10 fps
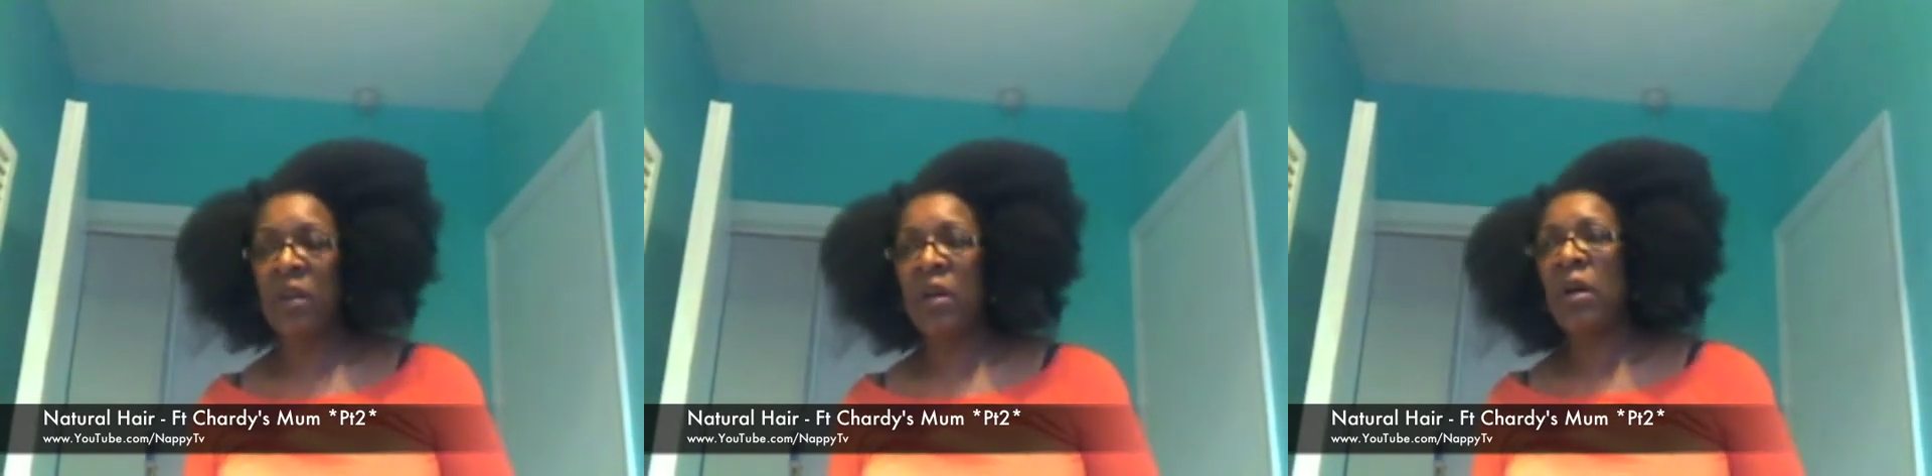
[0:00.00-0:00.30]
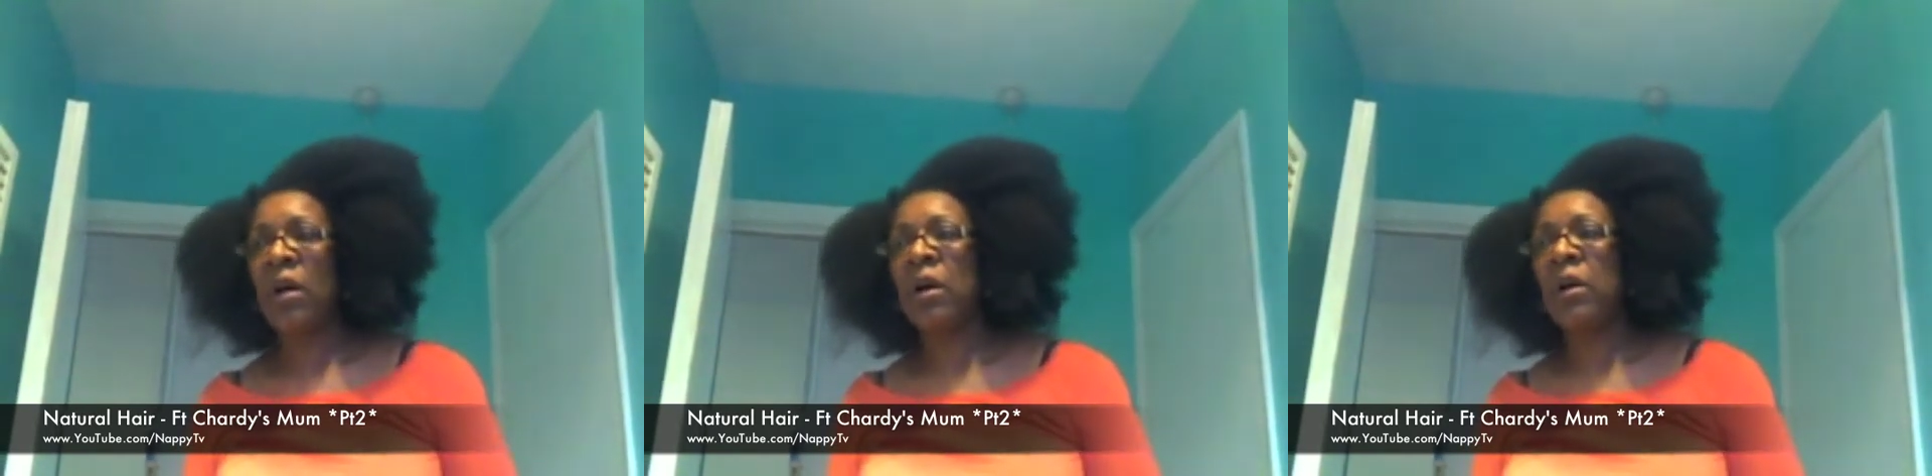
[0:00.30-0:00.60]

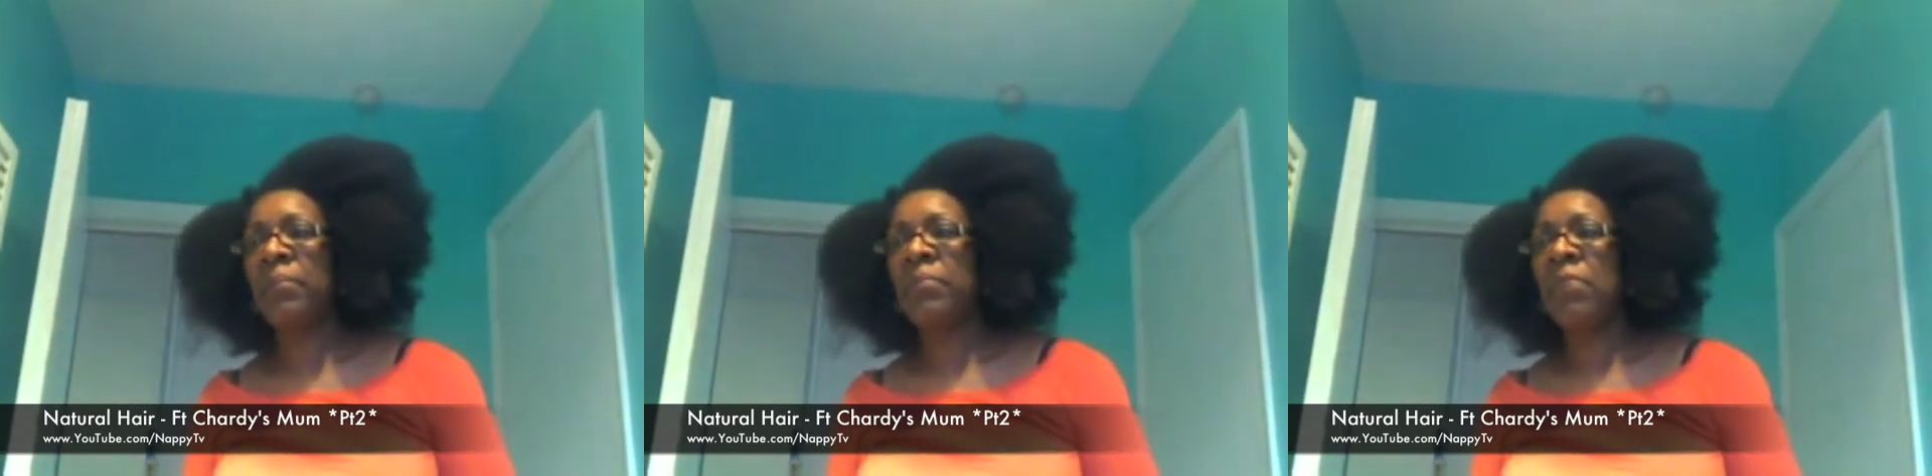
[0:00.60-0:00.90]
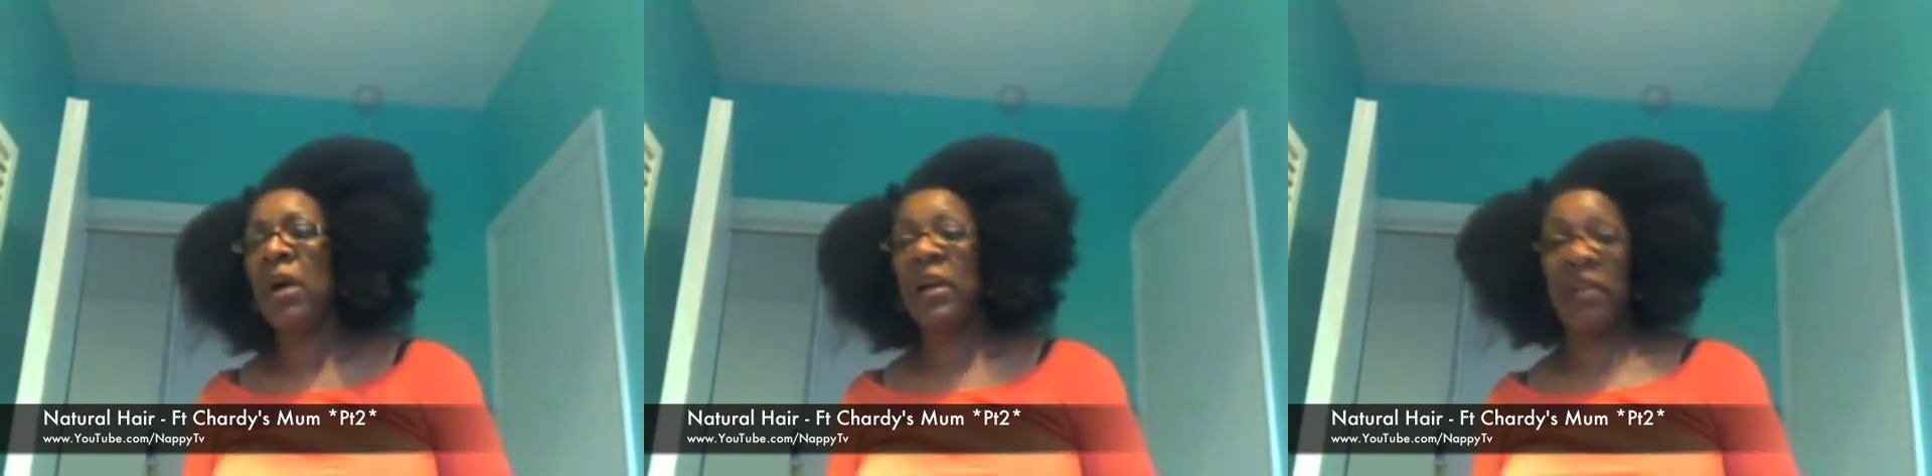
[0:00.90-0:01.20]
I
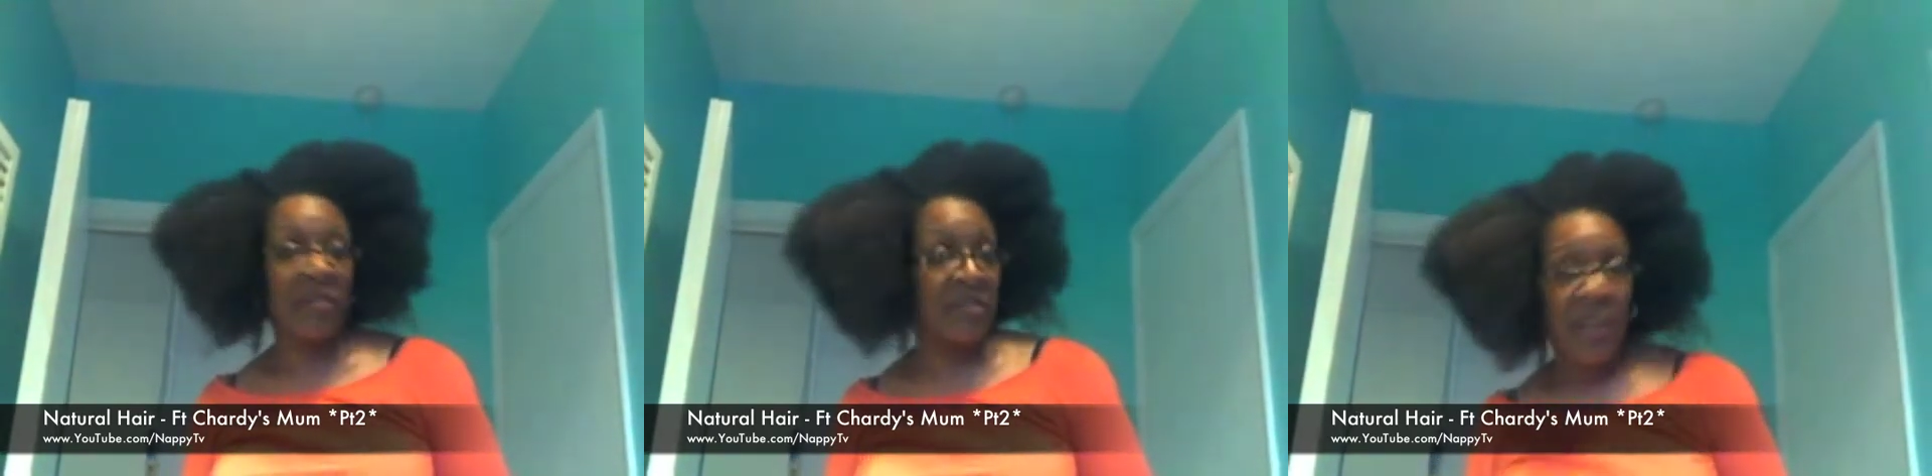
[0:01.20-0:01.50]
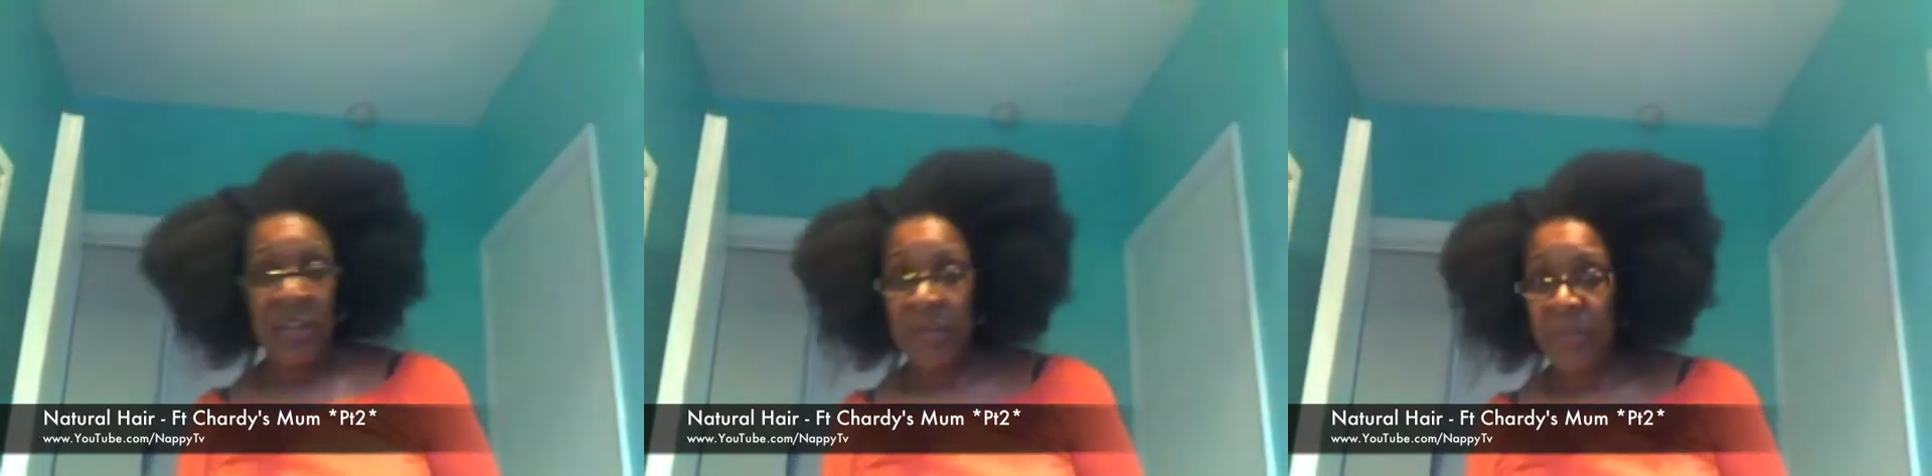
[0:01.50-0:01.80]
can't style it
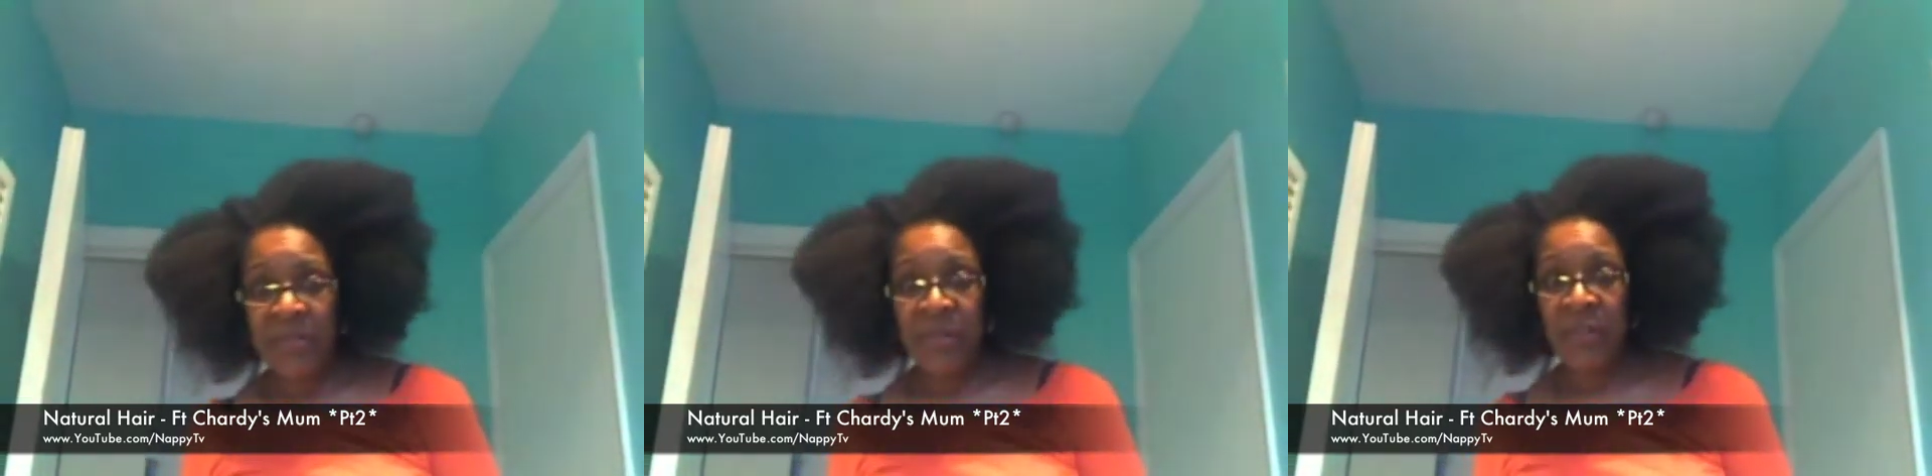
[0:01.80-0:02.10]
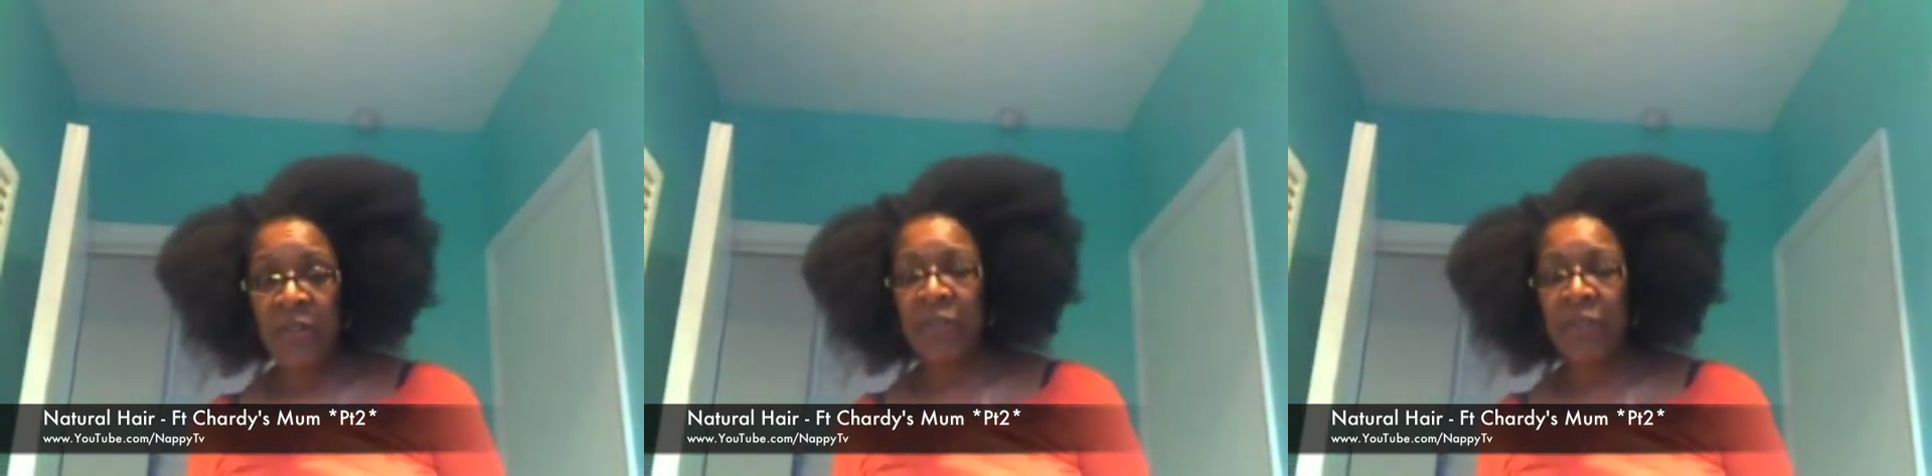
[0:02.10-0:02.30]
myself.